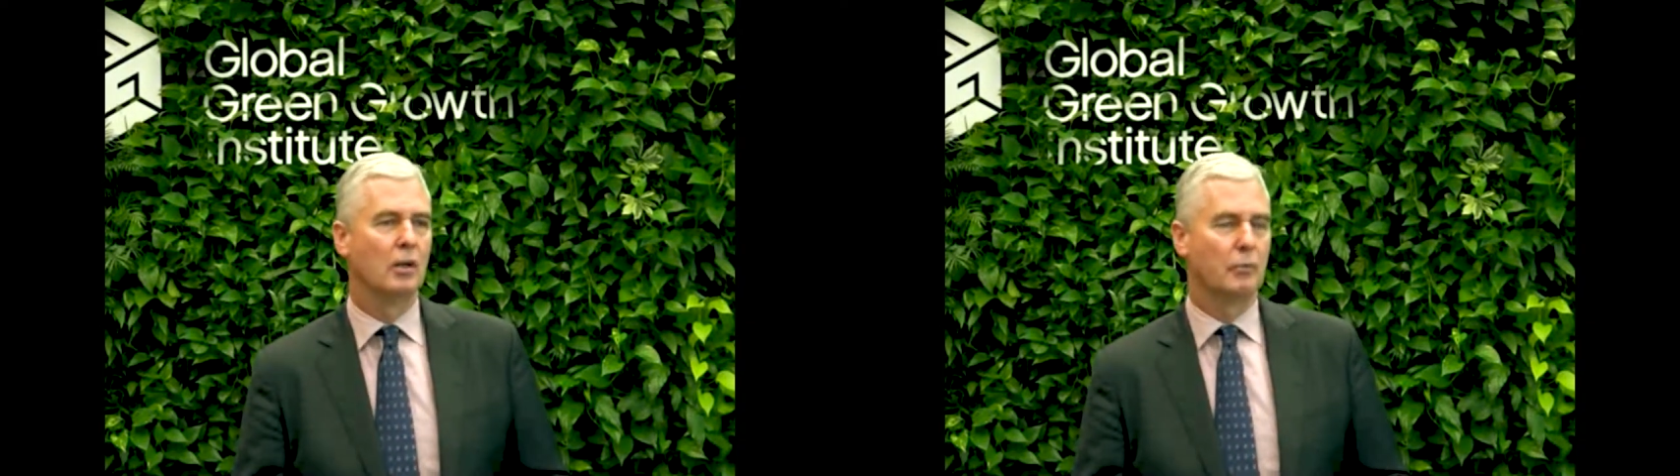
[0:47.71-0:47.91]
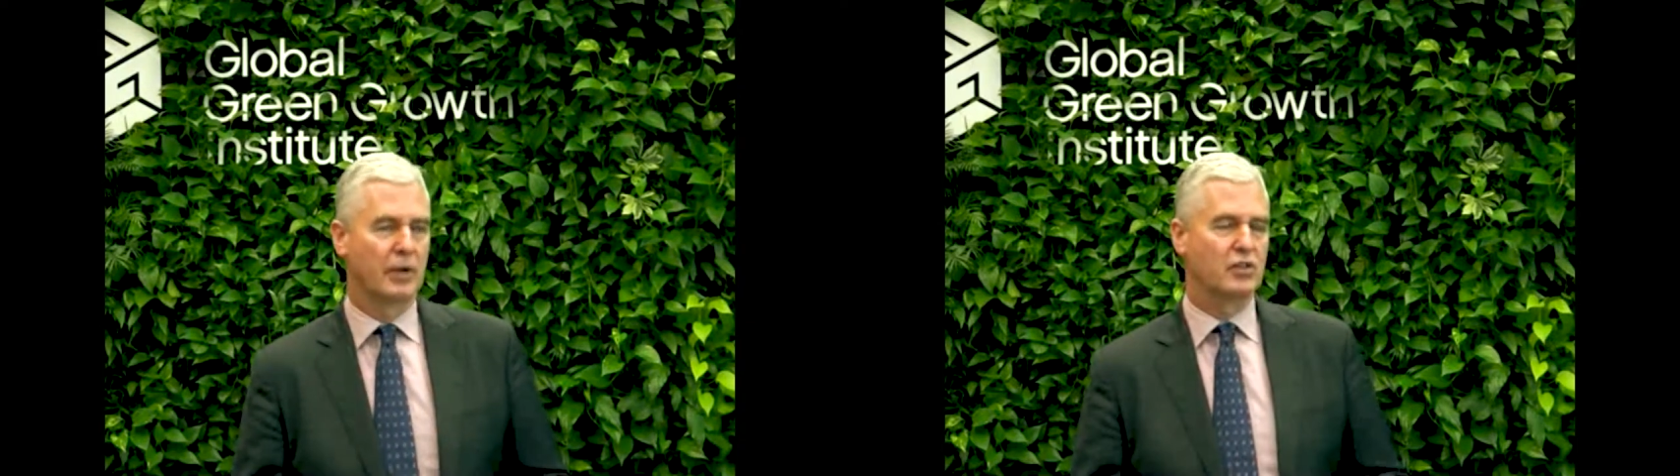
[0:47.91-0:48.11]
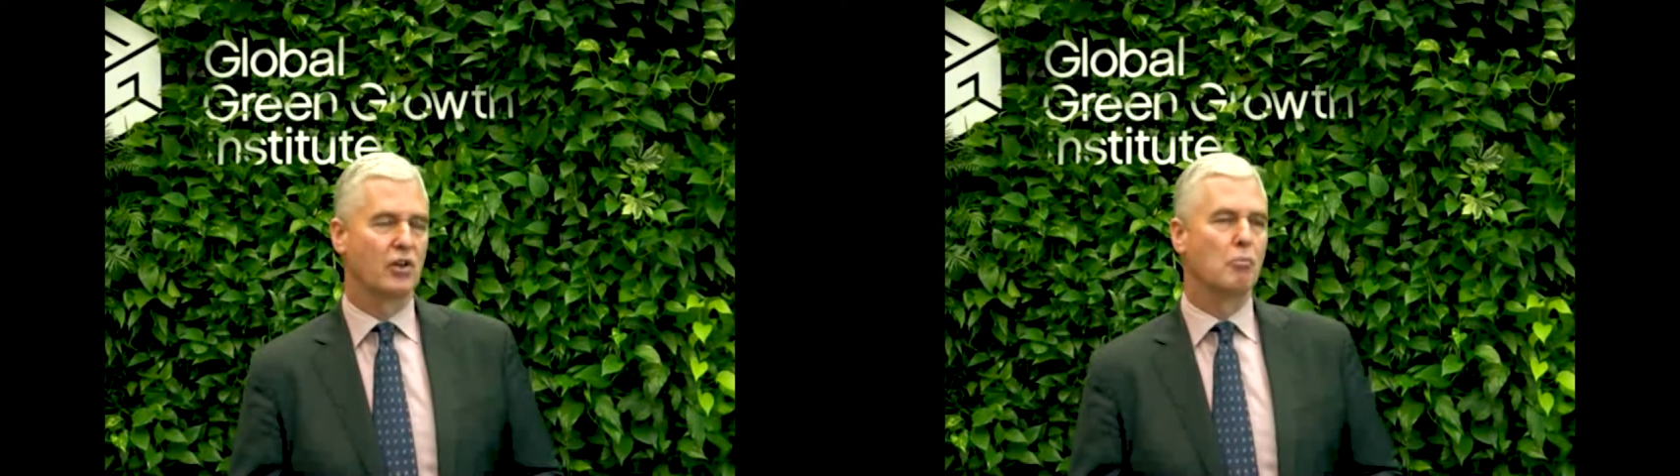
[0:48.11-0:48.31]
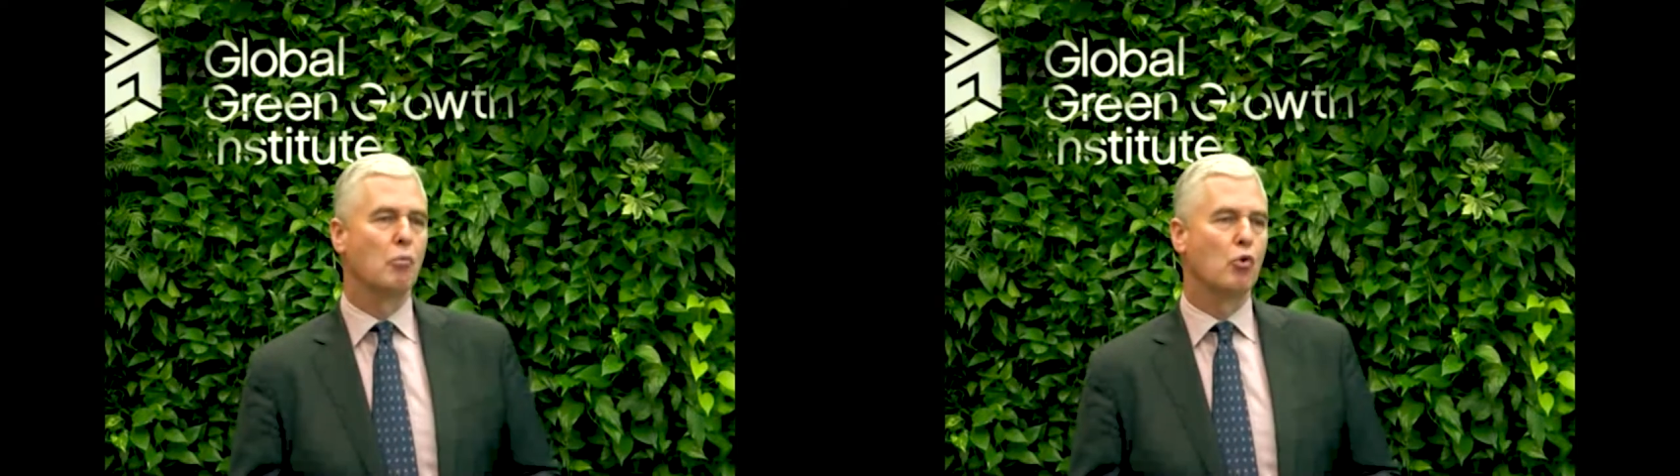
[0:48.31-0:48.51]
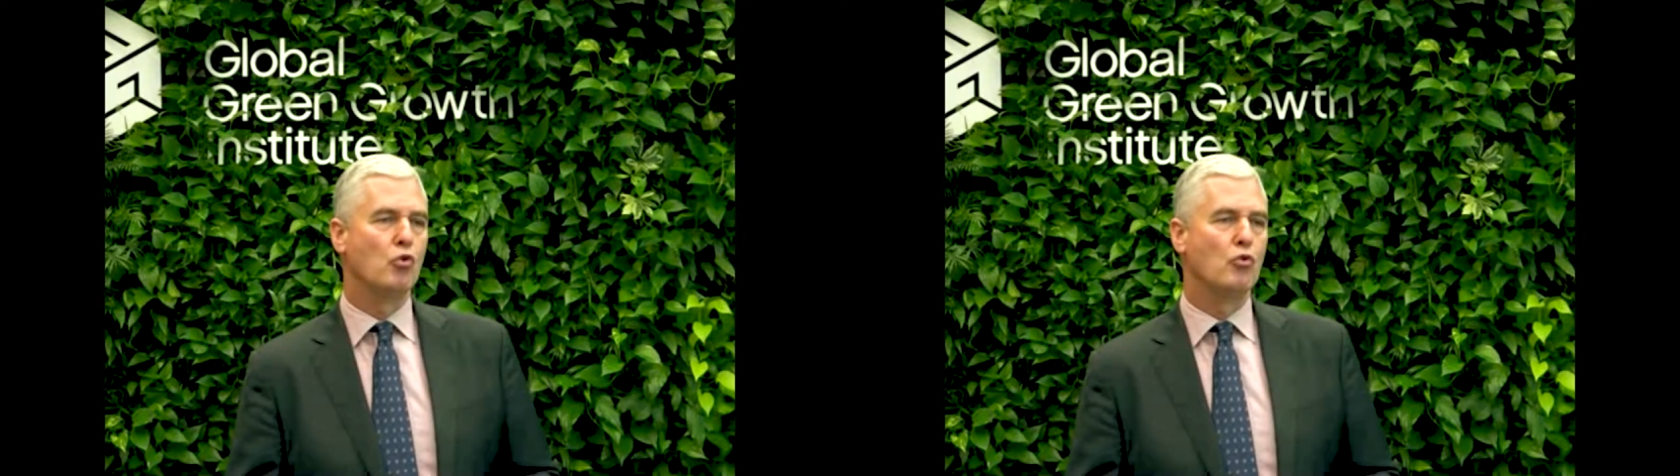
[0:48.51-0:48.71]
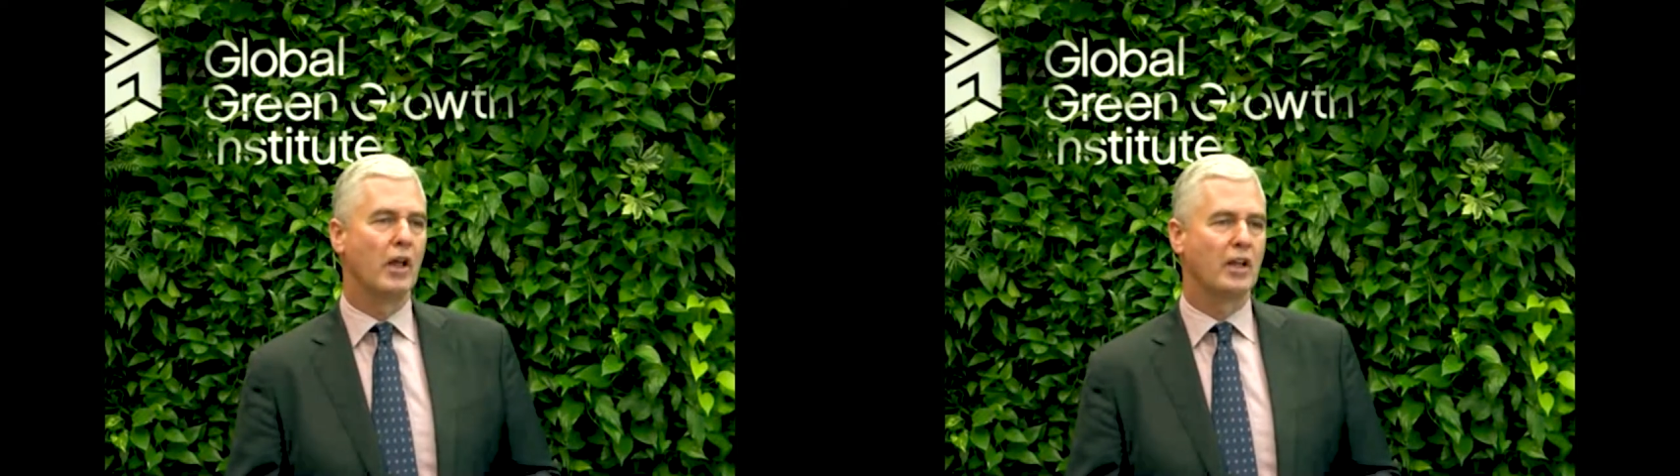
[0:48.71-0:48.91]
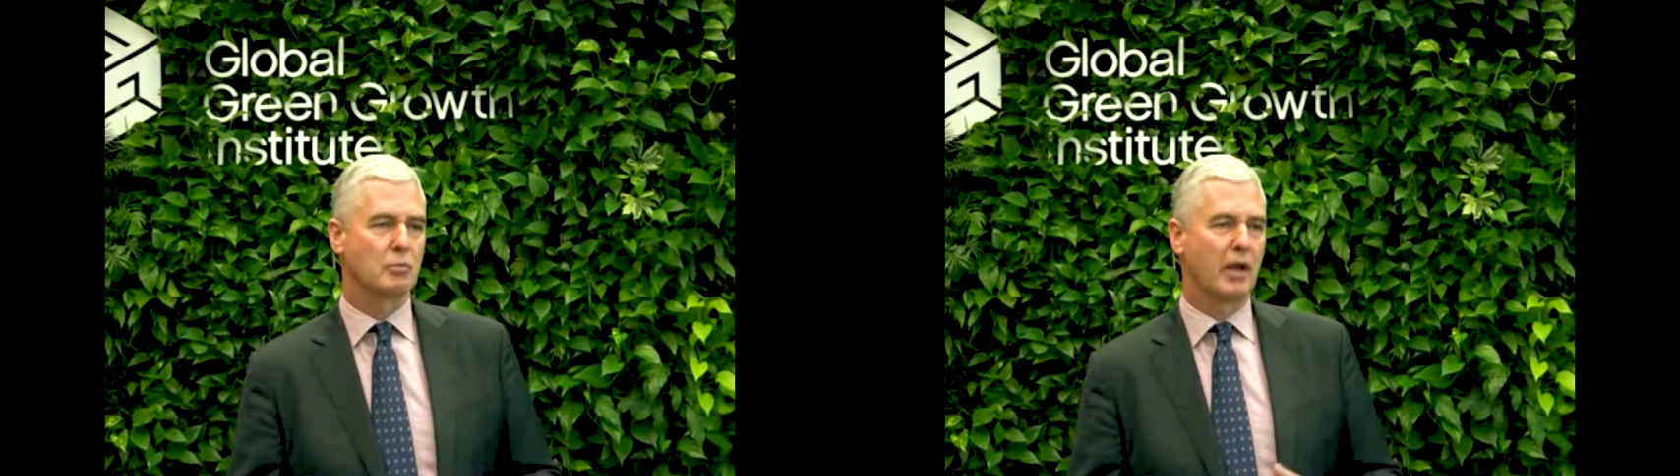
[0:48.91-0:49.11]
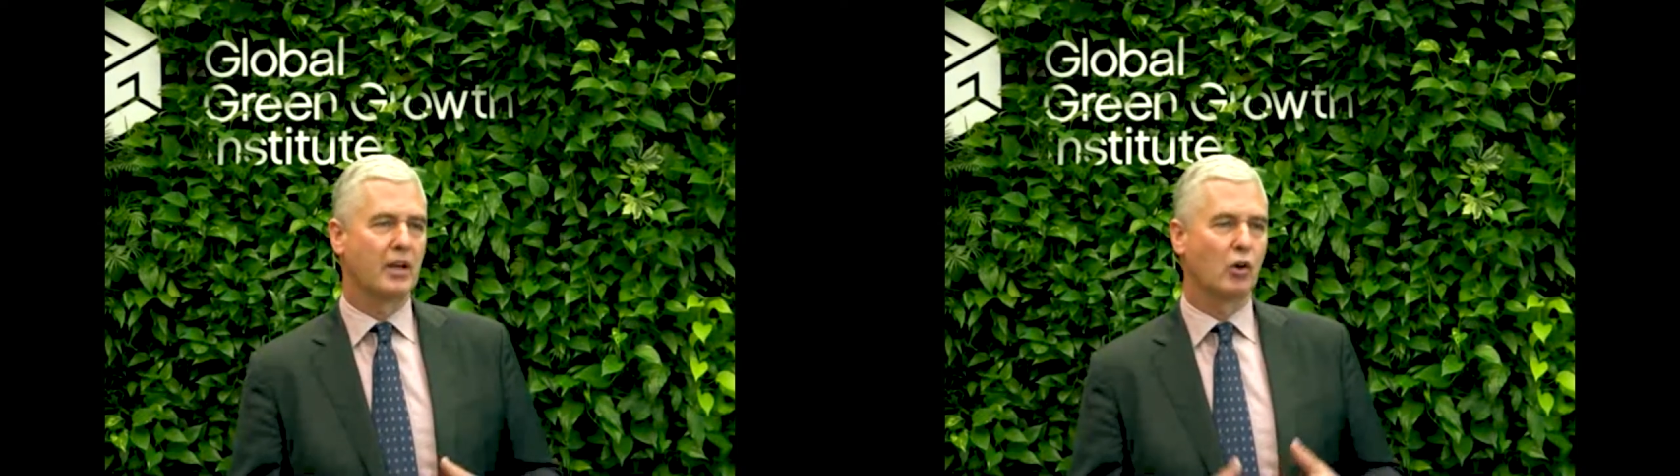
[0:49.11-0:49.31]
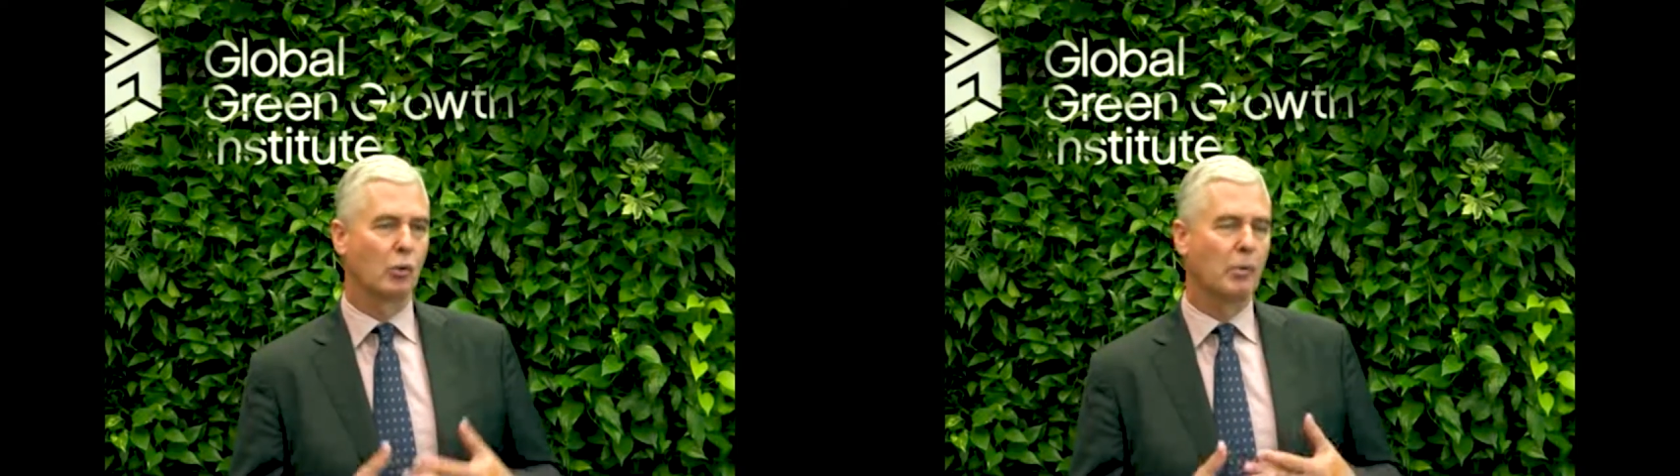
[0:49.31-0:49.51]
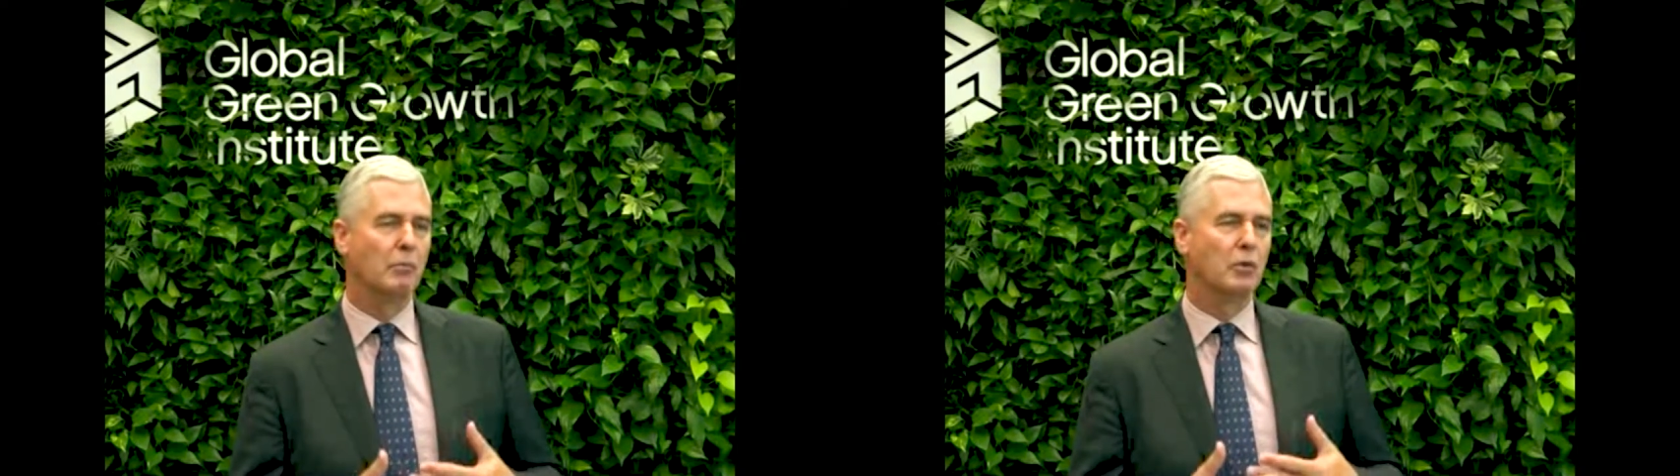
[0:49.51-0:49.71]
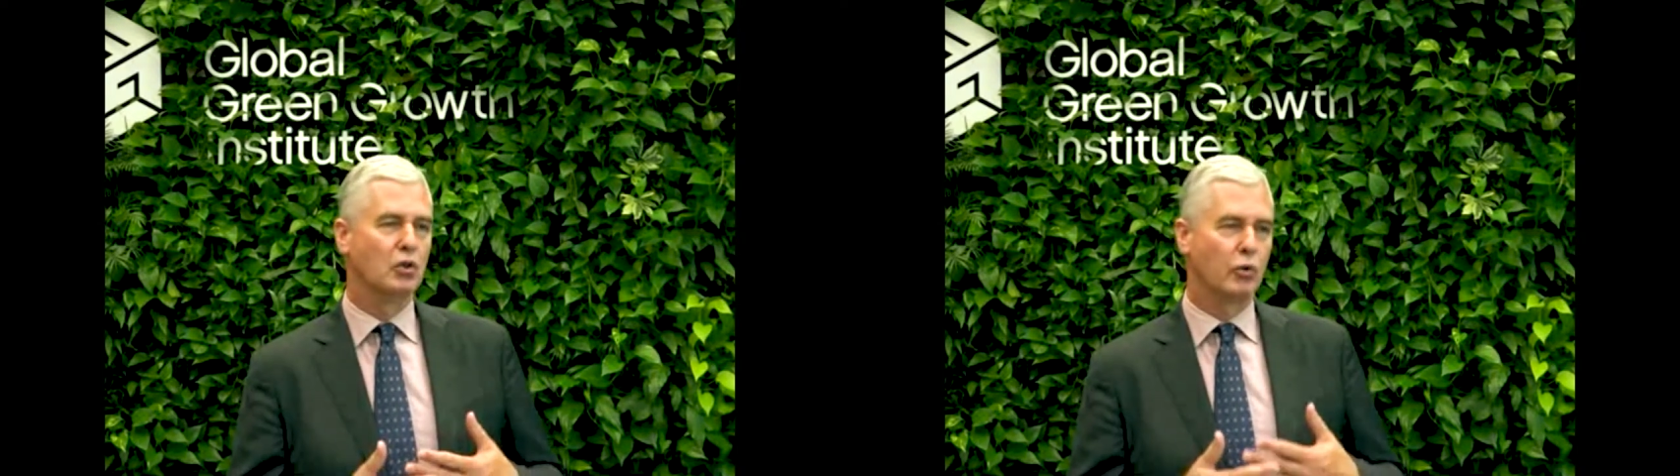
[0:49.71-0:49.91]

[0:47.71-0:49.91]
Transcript: President Moon has made a commitment